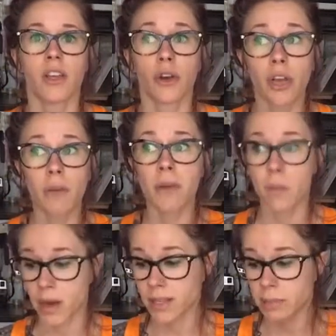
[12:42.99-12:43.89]
You're going to be
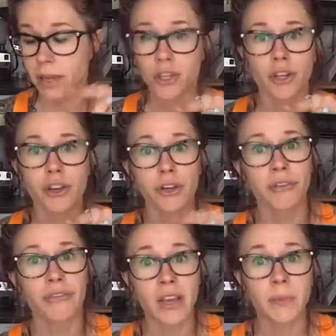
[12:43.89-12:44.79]
wanting to make sure your
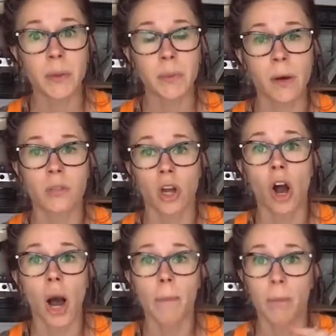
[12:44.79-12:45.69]
Facebook posts are
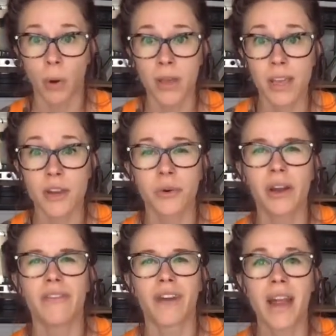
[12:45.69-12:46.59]
on point and you are
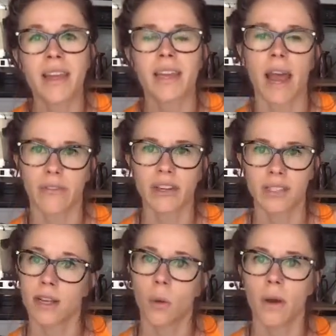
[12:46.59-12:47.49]
inviting in every
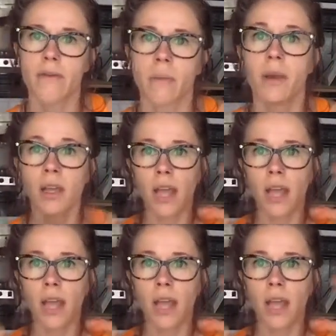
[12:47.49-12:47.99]
single one of them.